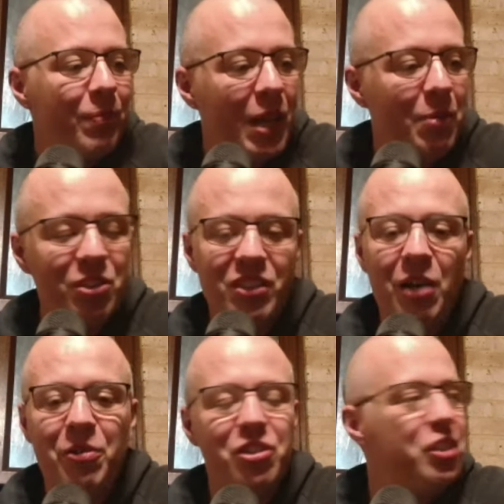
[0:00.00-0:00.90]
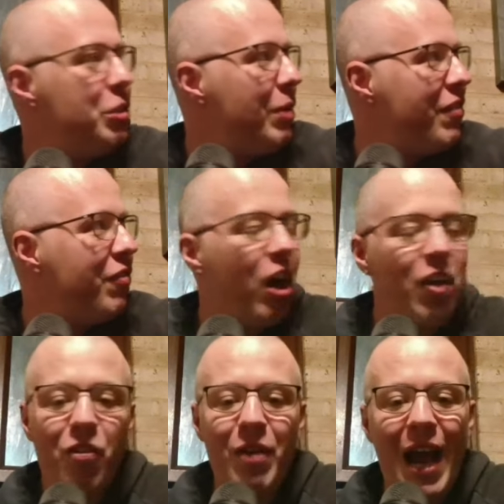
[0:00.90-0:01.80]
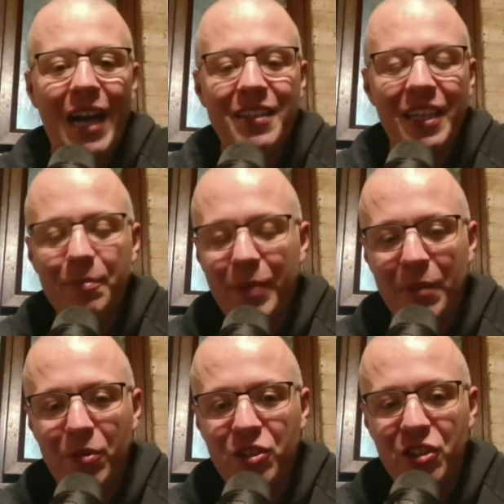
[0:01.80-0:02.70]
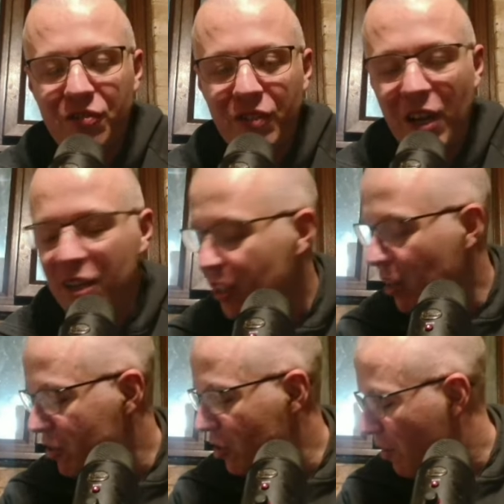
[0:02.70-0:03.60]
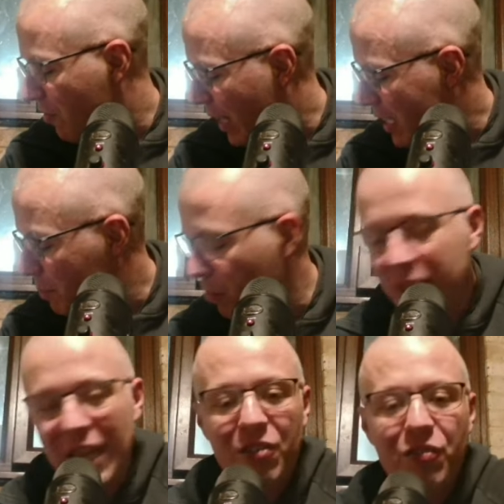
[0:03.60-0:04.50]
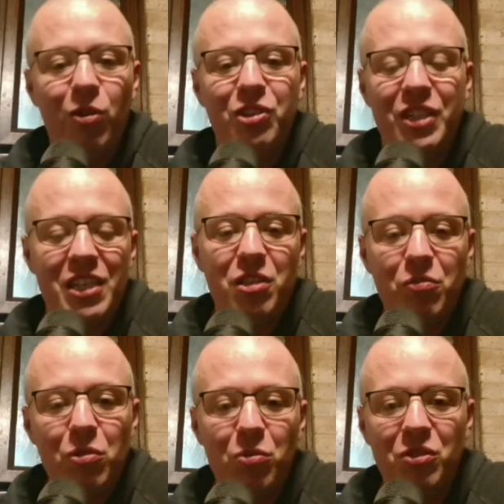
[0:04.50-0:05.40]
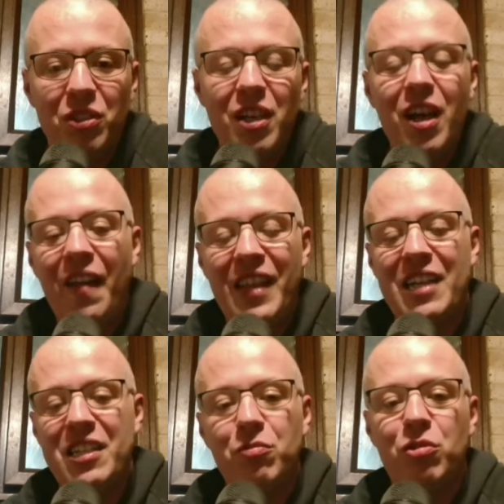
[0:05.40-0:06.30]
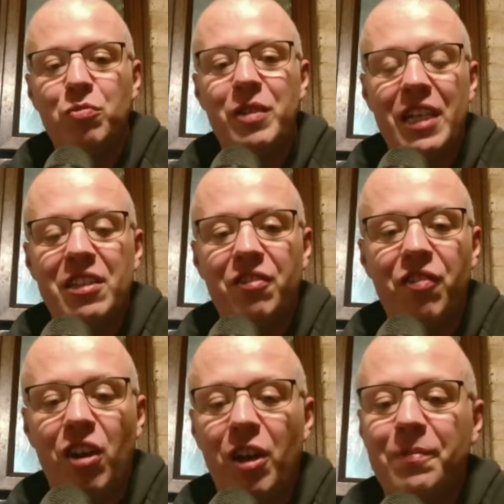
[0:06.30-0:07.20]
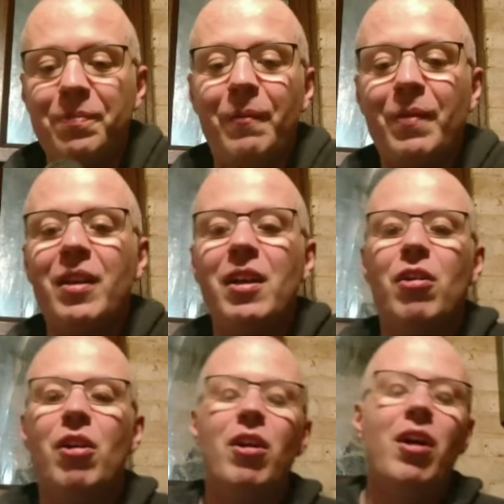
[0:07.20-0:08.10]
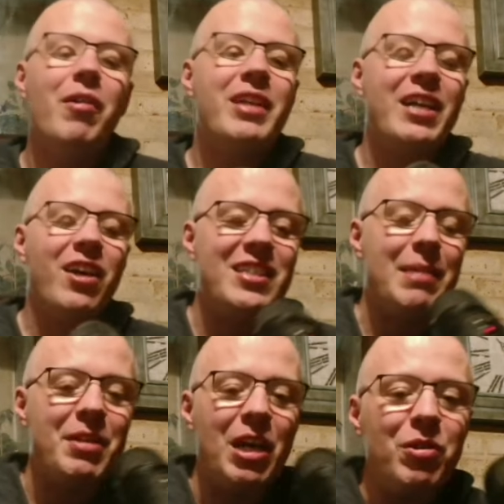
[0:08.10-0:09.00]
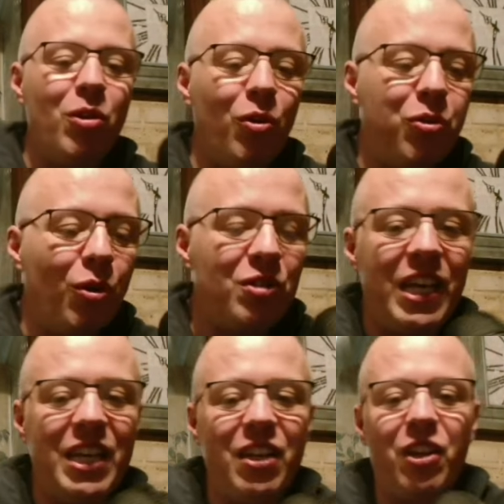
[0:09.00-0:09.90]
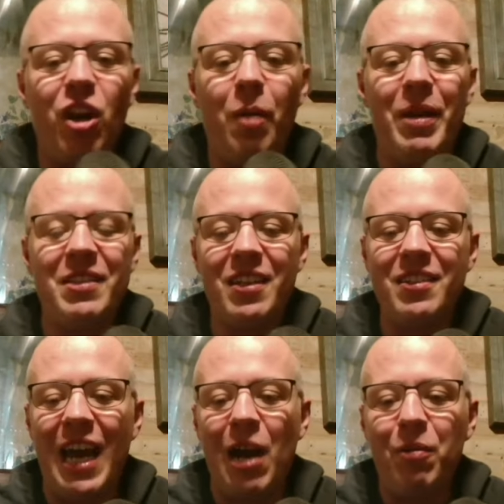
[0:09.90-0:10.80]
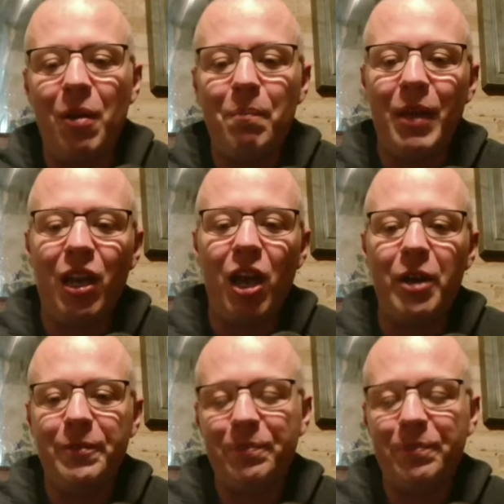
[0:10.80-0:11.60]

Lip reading: And we'll just say, oh, it's just UEFA overreacting, being a bunch of, you know, snowflakes. But that, unfortunately, is the rules. And that's the rules we need to follow. Okay, guys, let me know your thoughts in the comments down below.